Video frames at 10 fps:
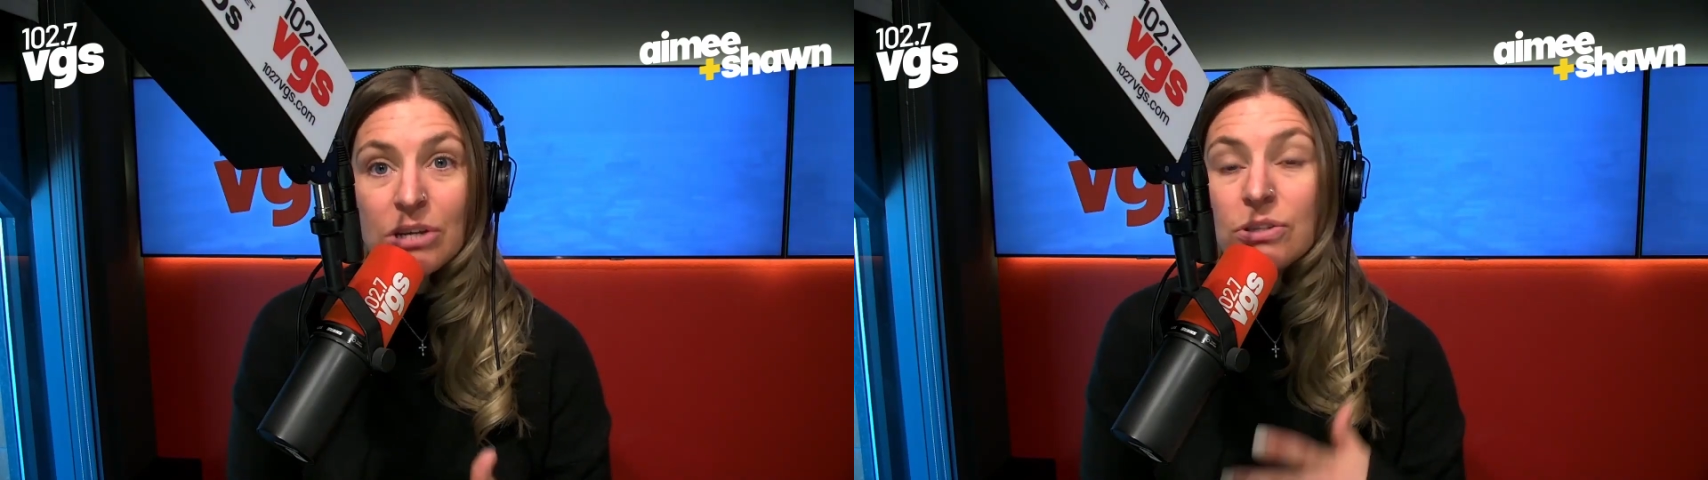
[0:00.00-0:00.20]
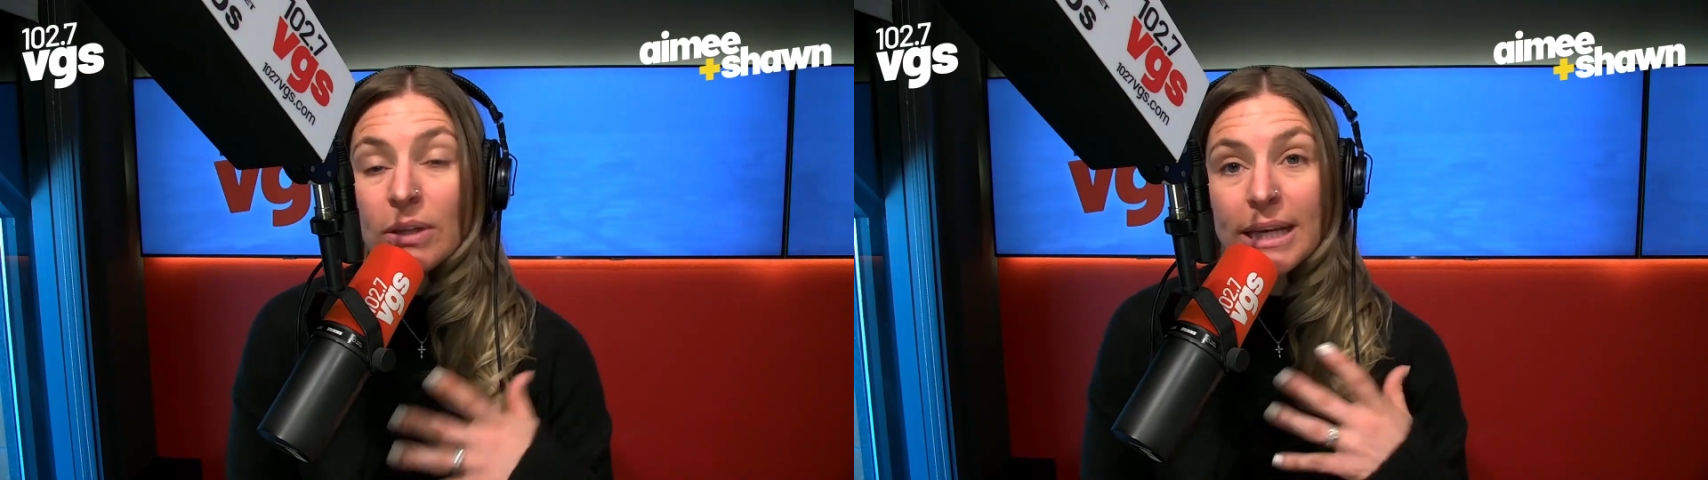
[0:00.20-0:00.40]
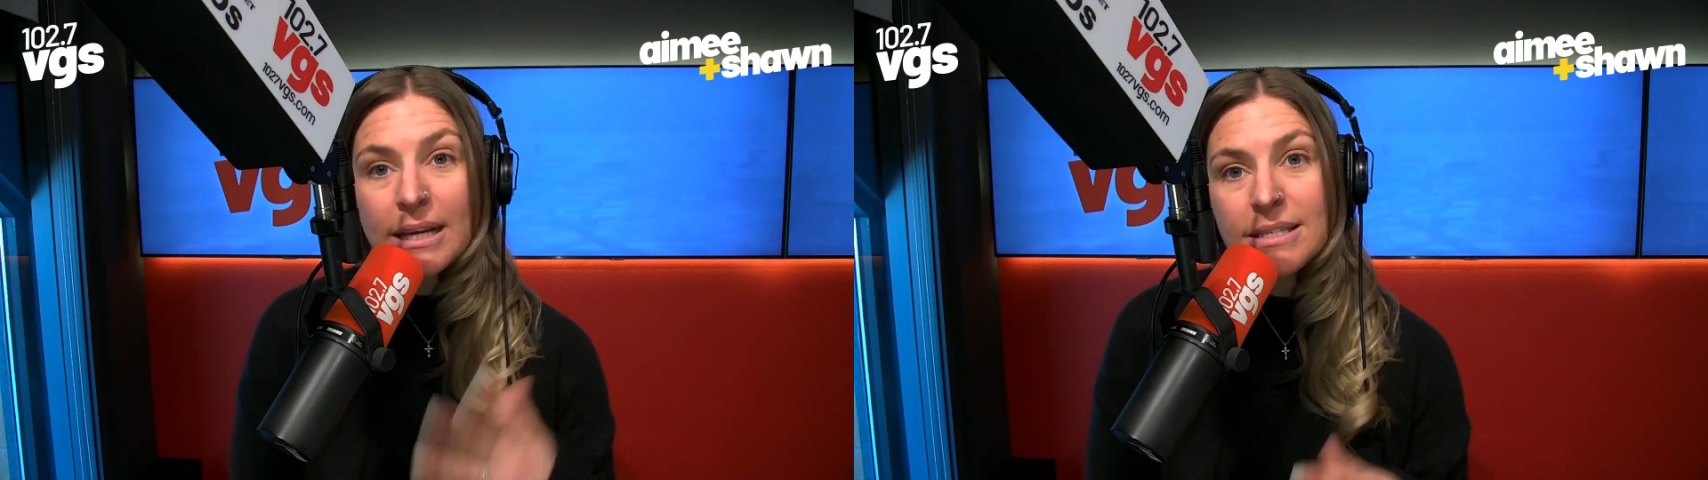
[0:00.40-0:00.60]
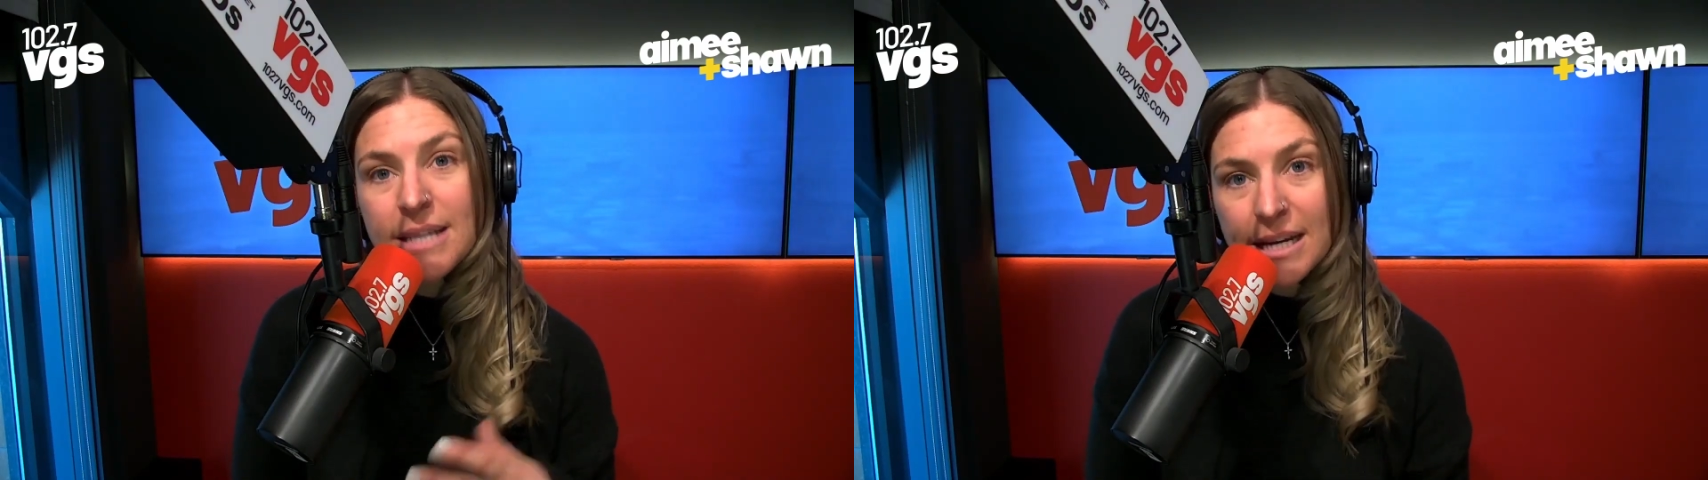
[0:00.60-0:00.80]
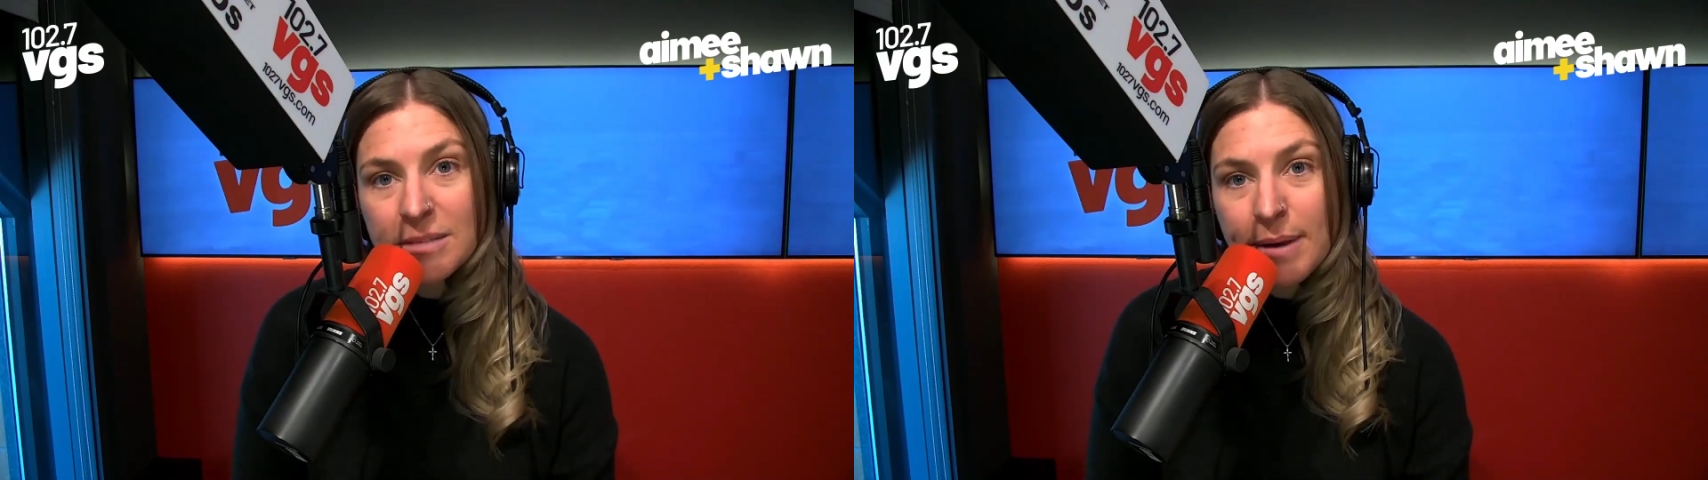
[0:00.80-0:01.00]
So like his
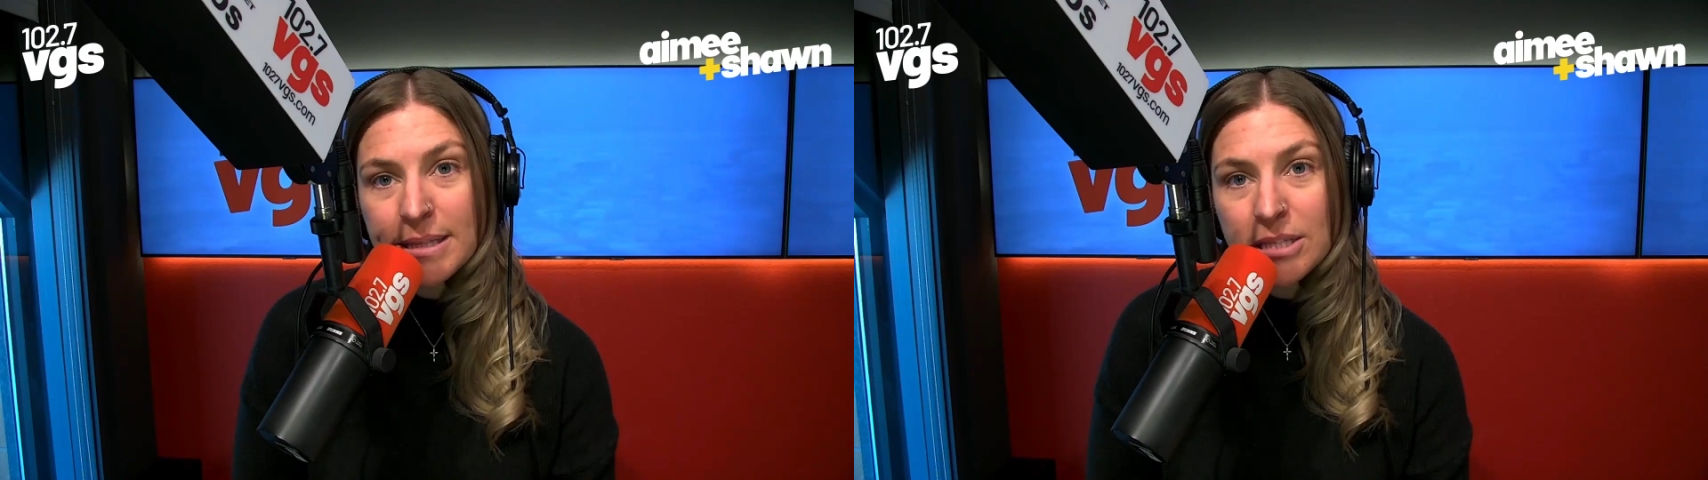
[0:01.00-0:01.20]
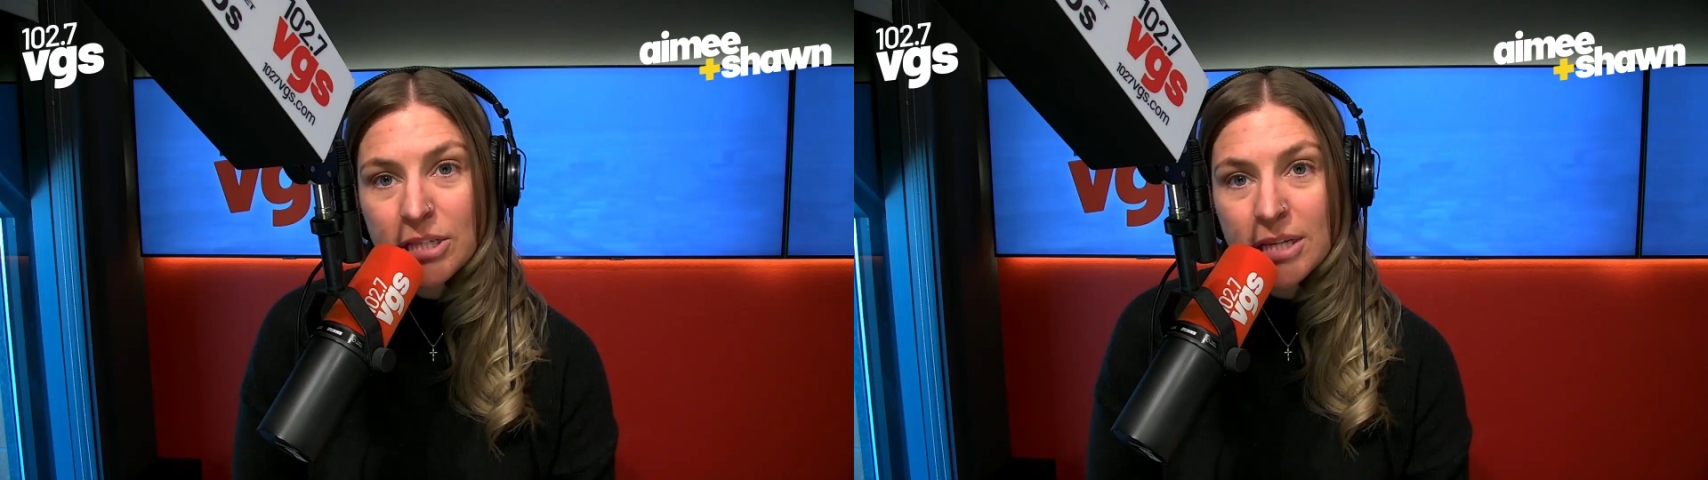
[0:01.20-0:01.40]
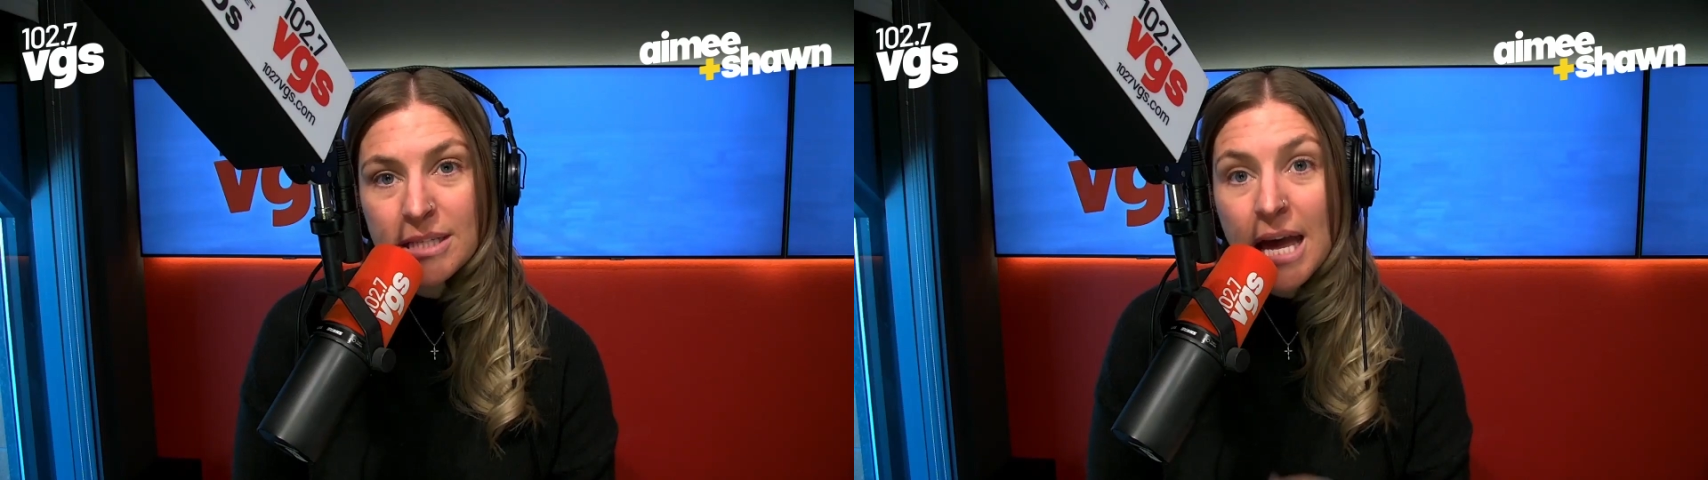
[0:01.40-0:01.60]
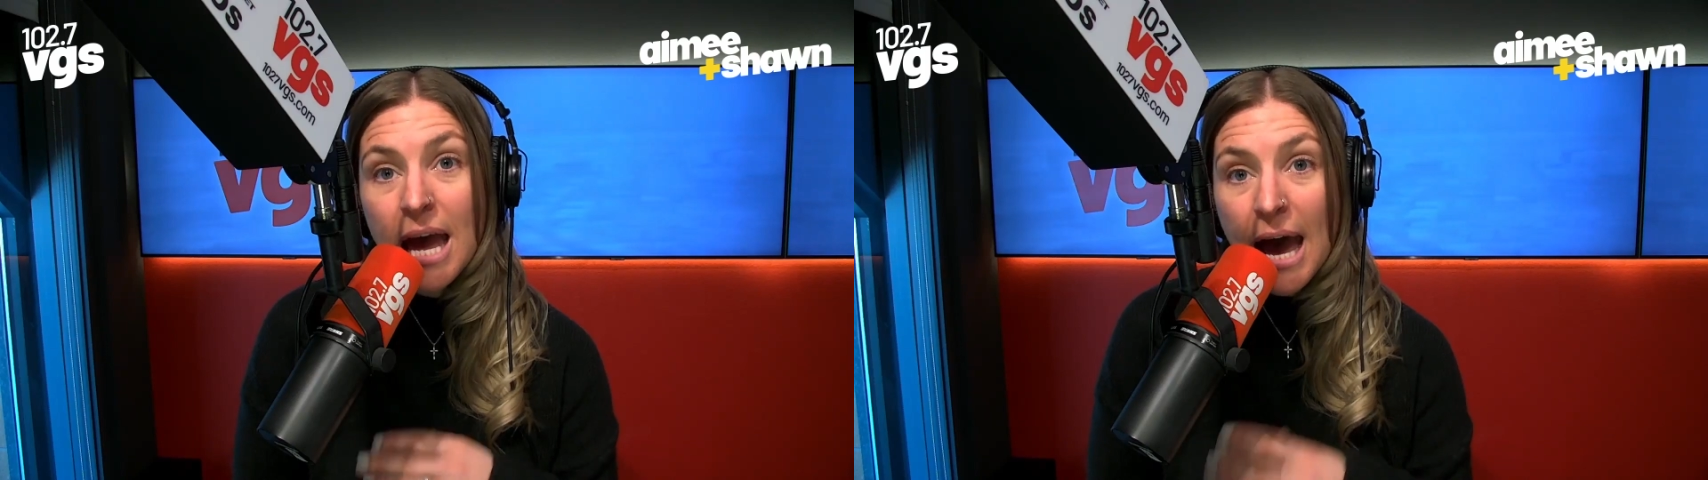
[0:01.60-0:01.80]
text messages,